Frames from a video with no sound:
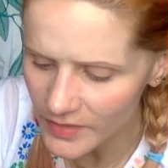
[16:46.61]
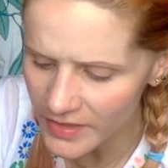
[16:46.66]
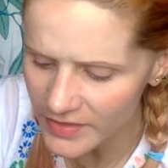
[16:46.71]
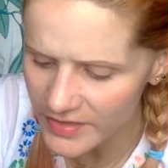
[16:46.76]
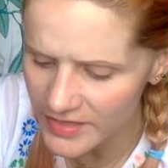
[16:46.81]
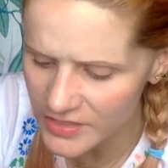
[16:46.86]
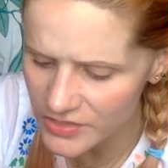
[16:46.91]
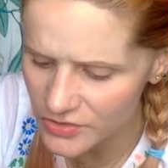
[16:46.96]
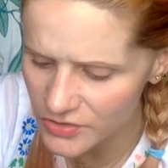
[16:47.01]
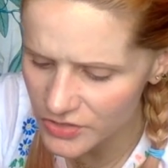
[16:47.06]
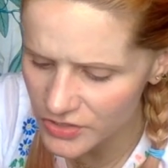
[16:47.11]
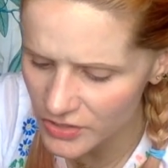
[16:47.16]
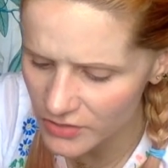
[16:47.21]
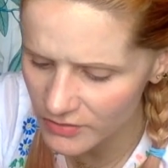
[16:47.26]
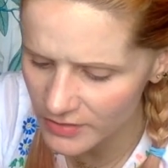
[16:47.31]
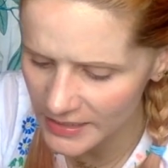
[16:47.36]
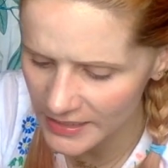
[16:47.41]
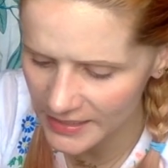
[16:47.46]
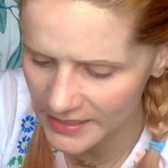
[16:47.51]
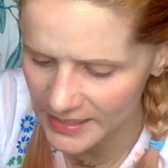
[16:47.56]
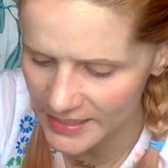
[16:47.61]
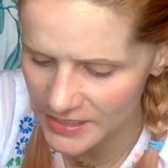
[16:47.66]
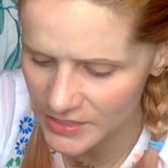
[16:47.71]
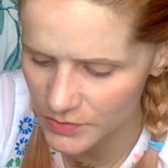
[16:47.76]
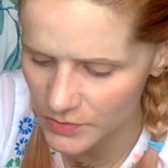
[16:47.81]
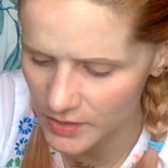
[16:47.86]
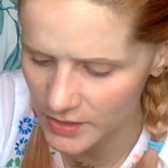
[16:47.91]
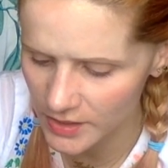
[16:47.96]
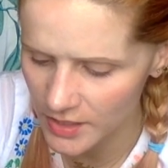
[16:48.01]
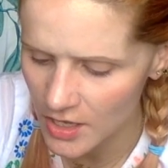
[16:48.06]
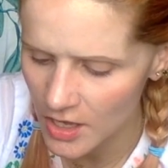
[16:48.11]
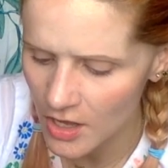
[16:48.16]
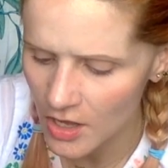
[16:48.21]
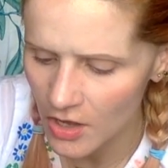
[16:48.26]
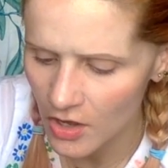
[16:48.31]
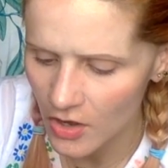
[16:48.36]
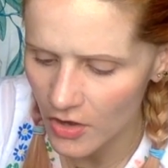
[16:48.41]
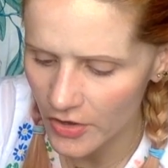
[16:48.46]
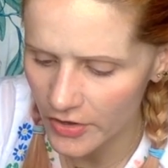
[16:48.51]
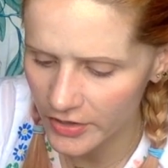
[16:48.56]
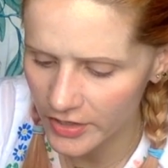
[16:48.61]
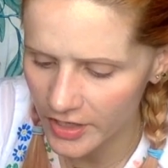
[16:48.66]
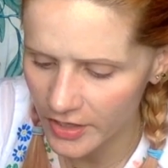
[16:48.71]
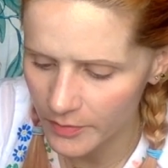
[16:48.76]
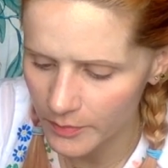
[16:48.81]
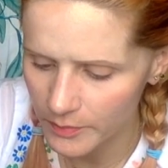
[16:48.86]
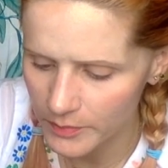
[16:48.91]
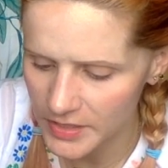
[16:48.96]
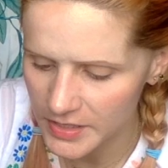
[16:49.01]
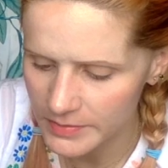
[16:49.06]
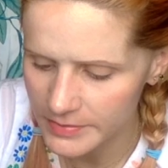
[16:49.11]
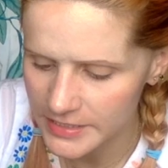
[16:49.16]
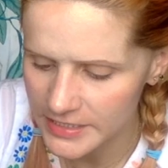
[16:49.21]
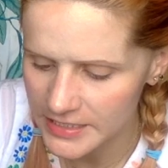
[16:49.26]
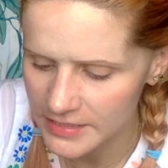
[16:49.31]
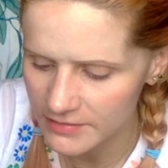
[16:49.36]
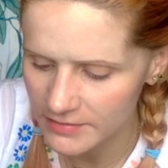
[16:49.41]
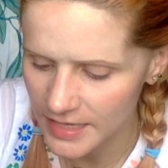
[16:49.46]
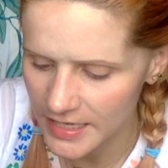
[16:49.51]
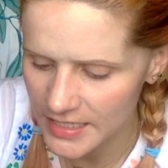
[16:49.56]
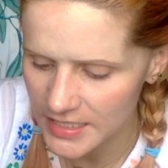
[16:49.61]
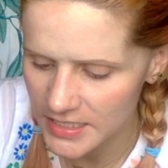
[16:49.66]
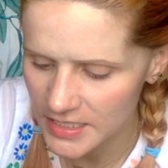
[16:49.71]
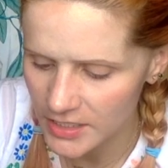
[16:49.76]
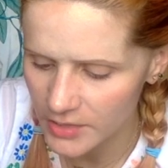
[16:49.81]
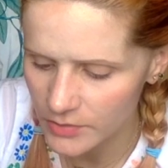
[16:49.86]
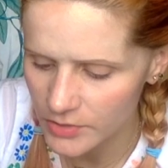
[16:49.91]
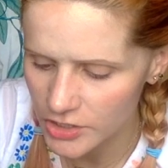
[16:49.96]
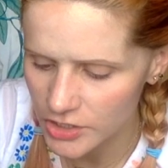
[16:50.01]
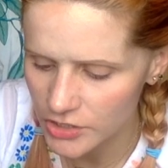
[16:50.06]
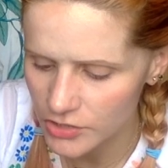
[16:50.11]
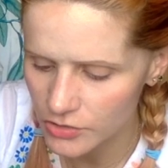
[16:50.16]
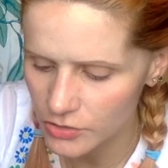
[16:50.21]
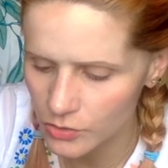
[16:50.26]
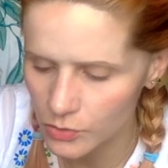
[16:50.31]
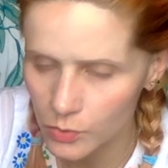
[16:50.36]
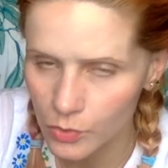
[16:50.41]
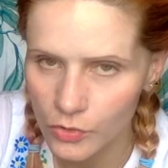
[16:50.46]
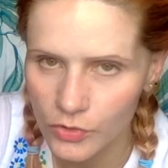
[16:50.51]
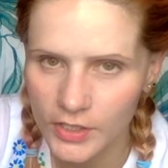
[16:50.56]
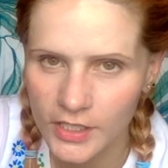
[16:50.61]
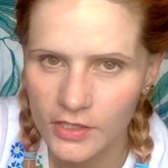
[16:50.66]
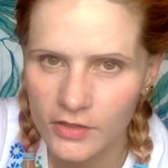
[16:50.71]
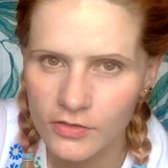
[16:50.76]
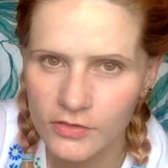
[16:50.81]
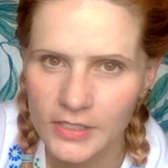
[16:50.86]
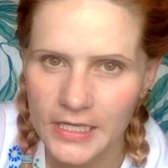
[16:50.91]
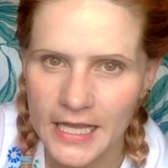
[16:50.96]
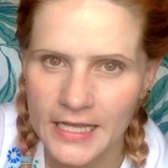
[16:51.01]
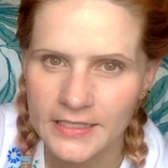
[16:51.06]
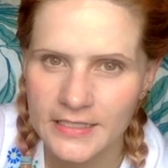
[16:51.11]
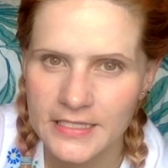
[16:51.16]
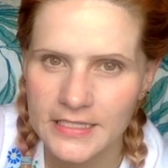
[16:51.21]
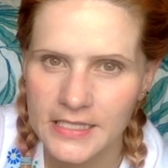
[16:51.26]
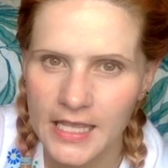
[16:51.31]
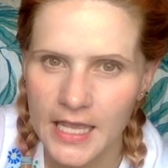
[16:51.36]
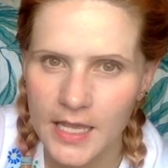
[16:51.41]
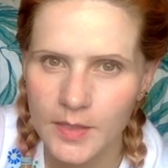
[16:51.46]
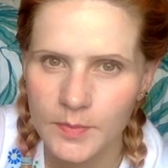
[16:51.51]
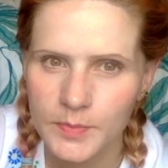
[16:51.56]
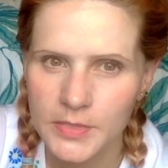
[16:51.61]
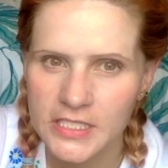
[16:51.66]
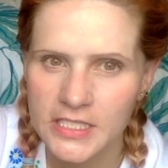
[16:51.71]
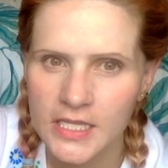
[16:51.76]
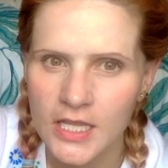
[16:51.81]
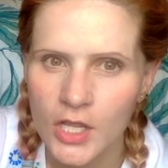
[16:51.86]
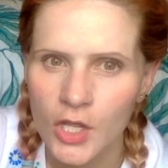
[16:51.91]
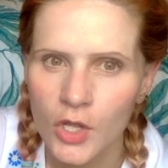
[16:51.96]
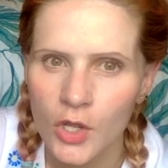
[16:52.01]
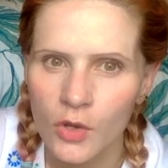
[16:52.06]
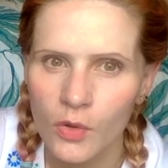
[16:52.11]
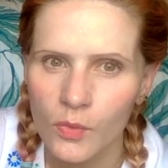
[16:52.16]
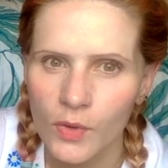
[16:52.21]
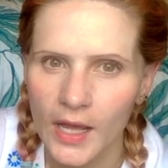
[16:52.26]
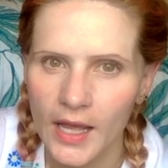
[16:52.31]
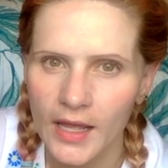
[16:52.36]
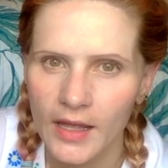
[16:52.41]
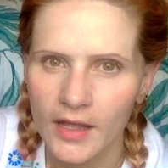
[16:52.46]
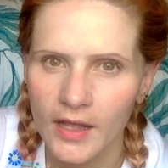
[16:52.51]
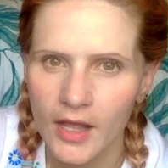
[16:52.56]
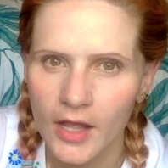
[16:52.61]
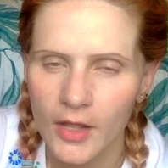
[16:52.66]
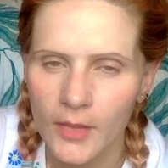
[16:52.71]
There's also a really nice one on BBC Radio, which is called Walking Through Landscapes, where